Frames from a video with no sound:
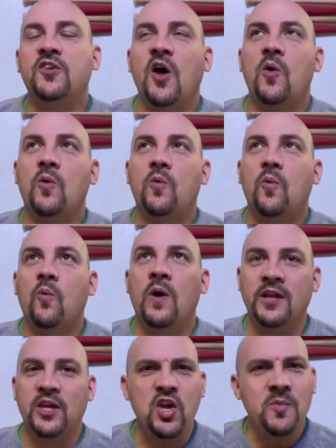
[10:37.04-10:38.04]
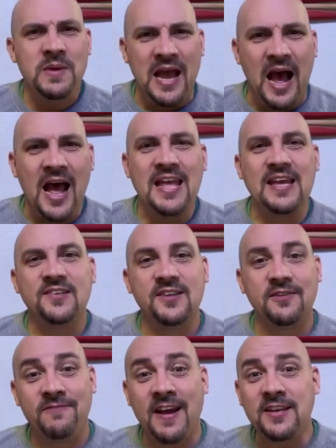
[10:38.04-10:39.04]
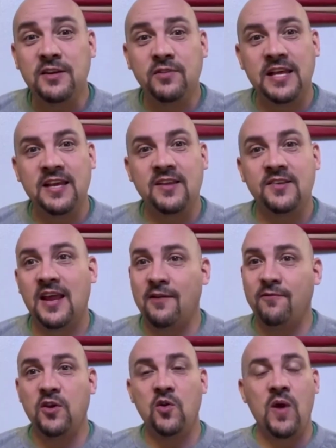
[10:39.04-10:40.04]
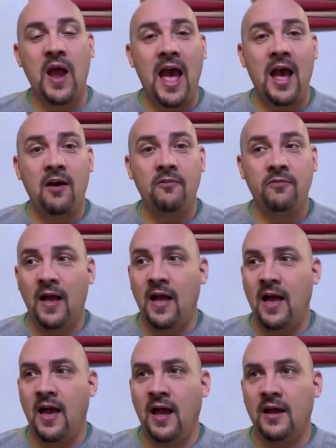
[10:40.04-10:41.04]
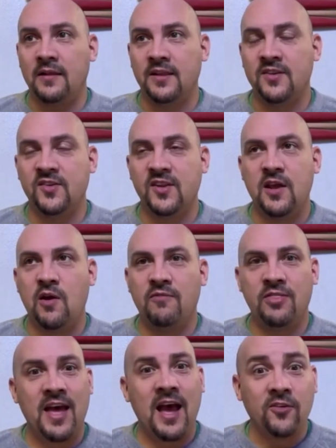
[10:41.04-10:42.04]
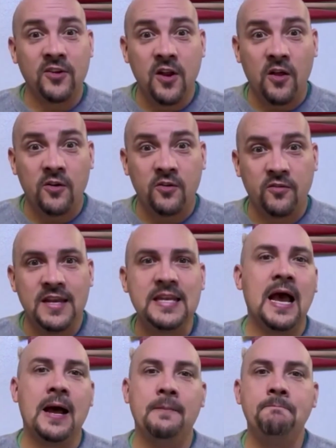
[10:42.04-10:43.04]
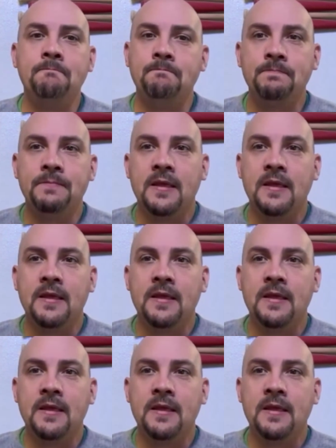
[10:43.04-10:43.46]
So what QBI is effectively is if you have, let's say you have $1,000 of income,